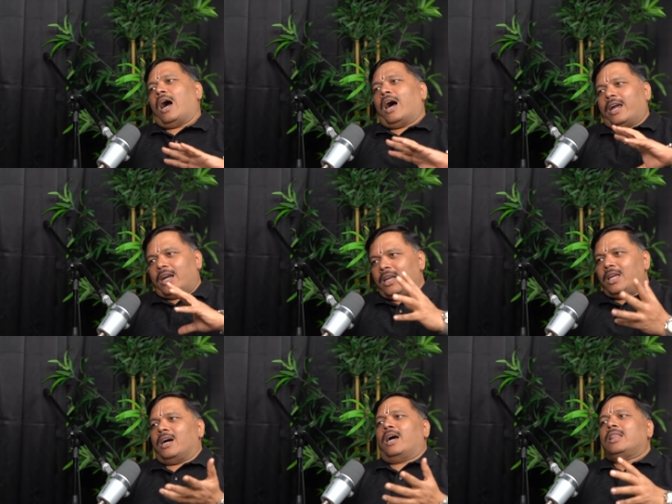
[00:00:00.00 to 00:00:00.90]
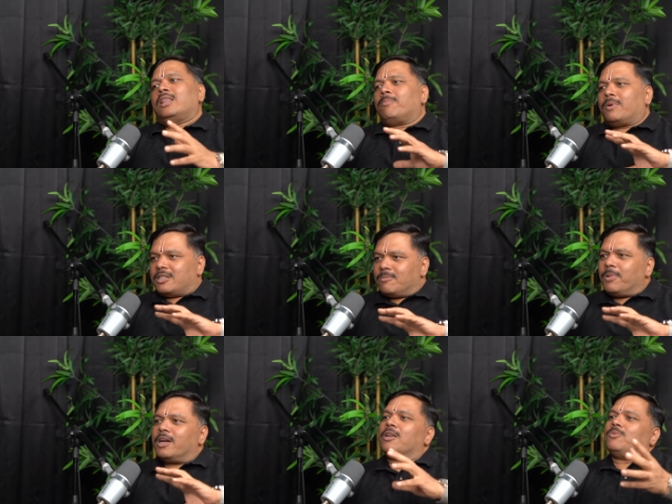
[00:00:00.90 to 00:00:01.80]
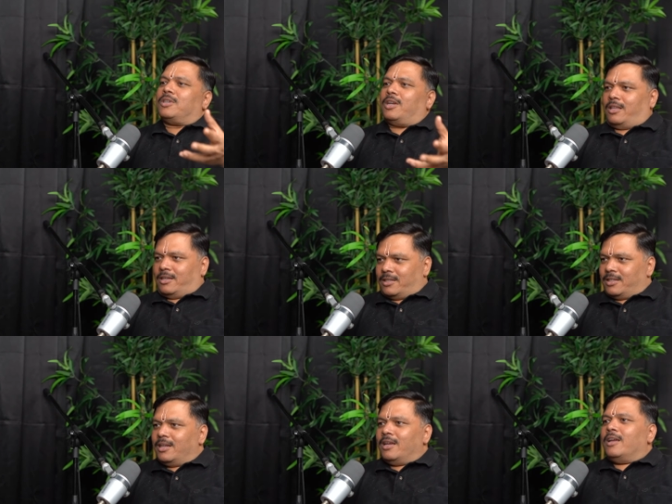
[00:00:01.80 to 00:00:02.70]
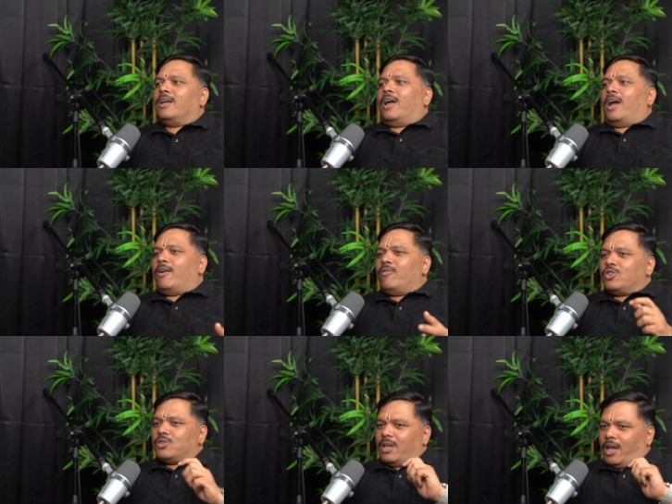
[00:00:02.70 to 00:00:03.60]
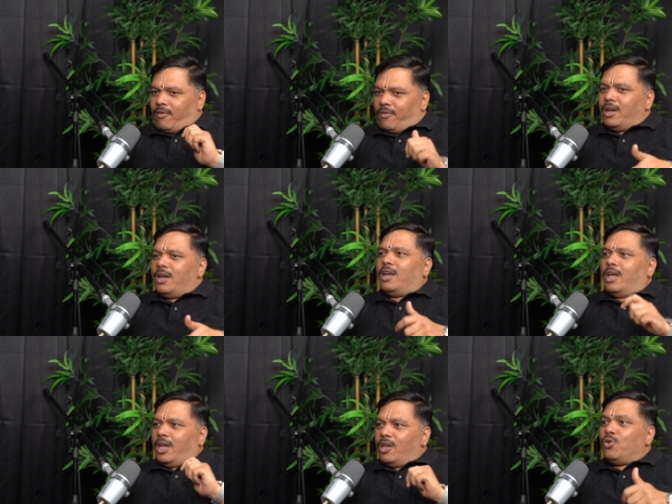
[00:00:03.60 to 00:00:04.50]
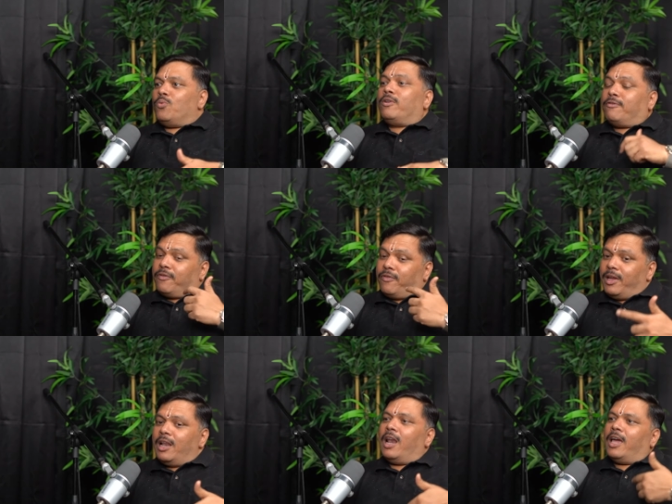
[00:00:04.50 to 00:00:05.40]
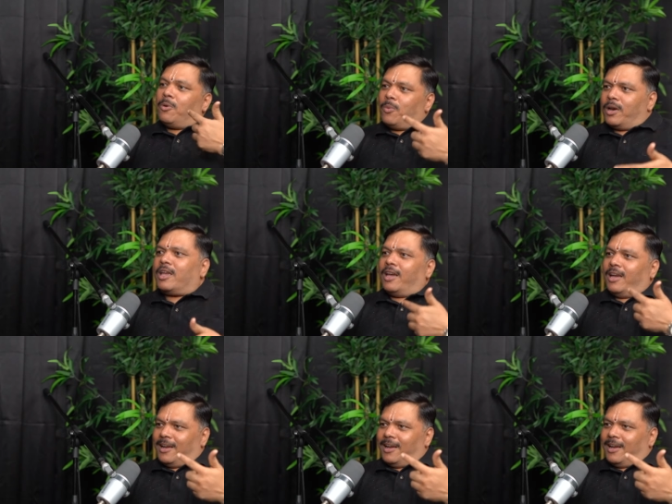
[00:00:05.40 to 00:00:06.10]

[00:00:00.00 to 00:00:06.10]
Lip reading: idea and the perspective changes. And with every day you will feel like working.